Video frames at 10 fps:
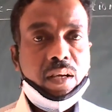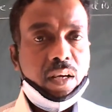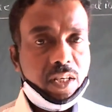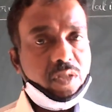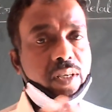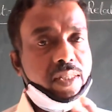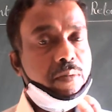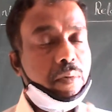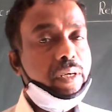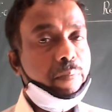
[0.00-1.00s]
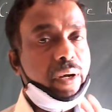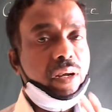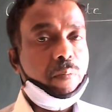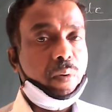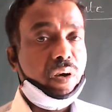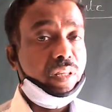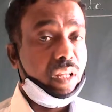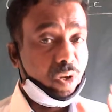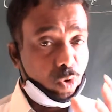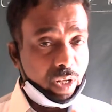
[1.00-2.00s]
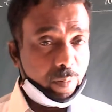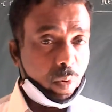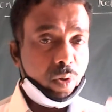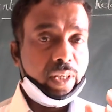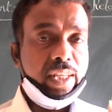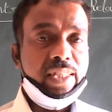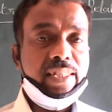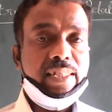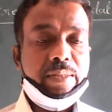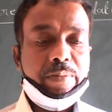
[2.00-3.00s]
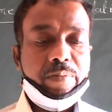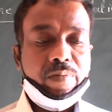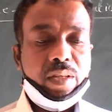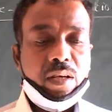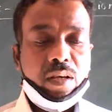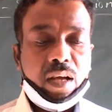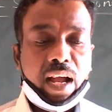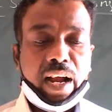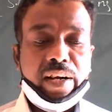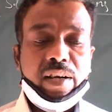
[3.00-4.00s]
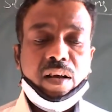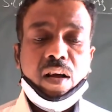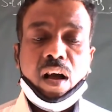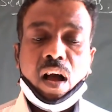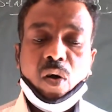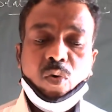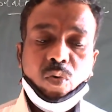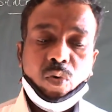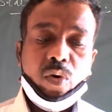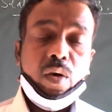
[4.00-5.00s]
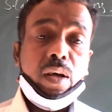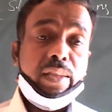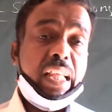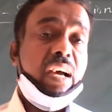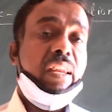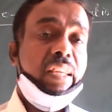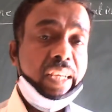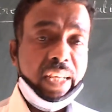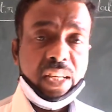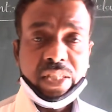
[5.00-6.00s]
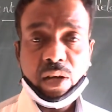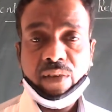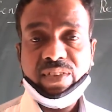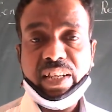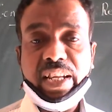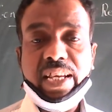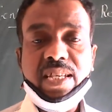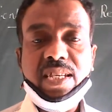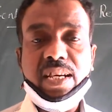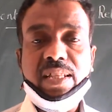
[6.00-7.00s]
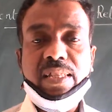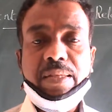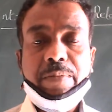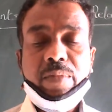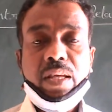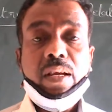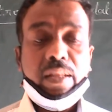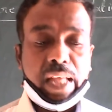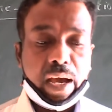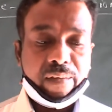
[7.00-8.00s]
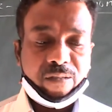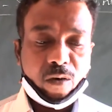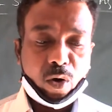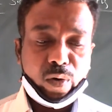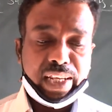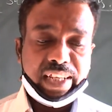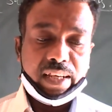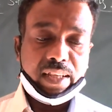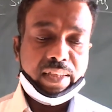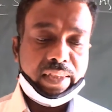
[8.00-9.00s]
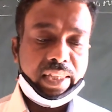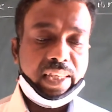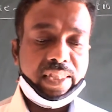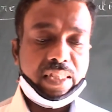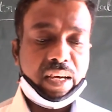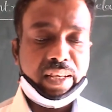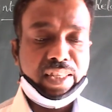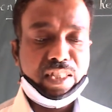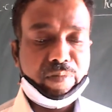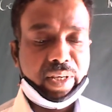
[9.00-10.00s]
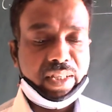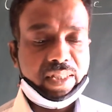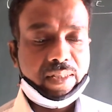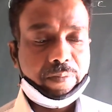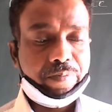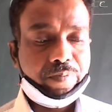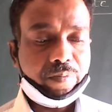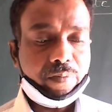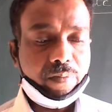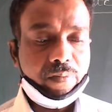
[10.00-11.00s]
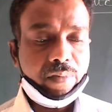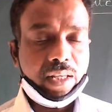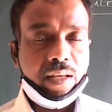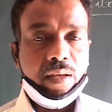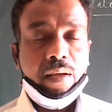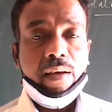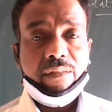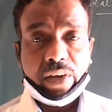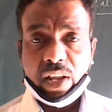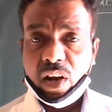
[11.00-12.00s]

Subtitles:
So it's depend upon the ruling parties and how the leaders of the nation they are following these arrangements. For a